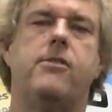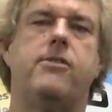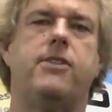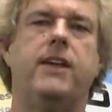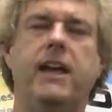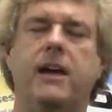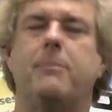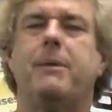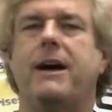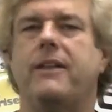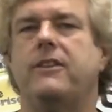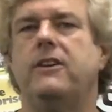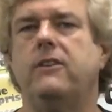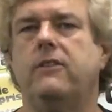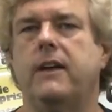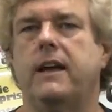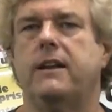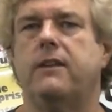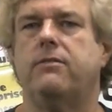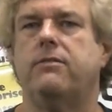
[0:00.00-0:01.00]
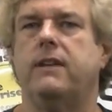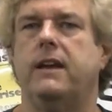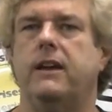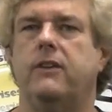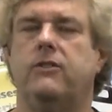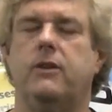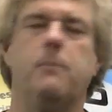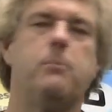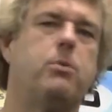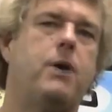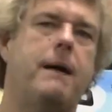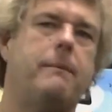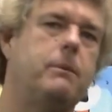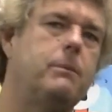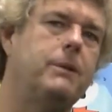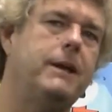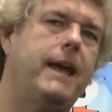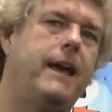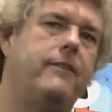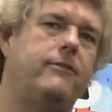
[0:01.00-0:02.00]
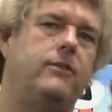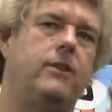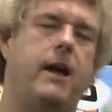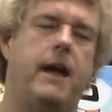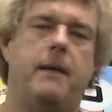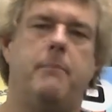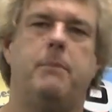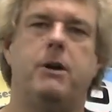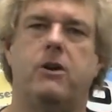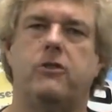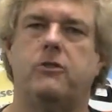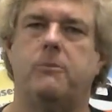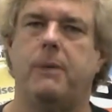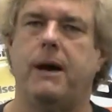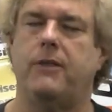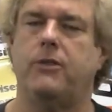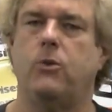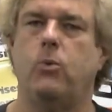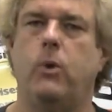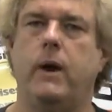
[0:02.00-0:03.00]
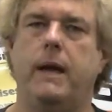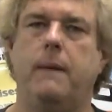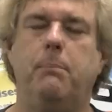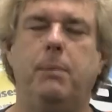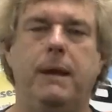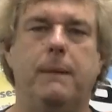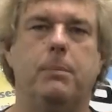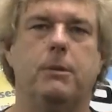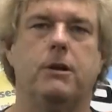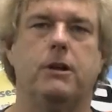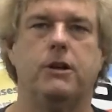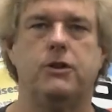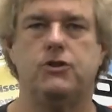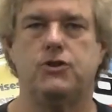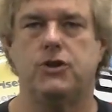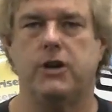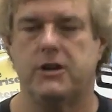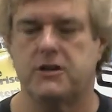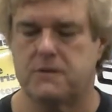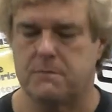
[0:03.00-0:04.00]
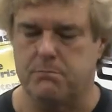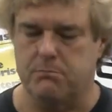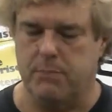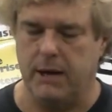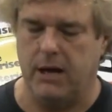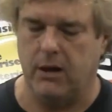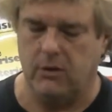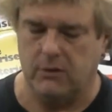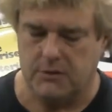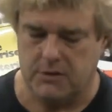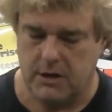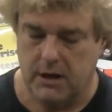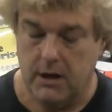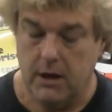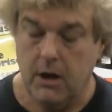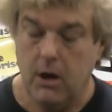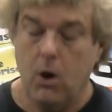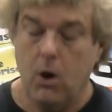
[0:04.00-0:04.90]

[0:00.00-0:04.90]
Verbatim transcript: think about these kind of things and probably have nightmares about the way people adjust belts.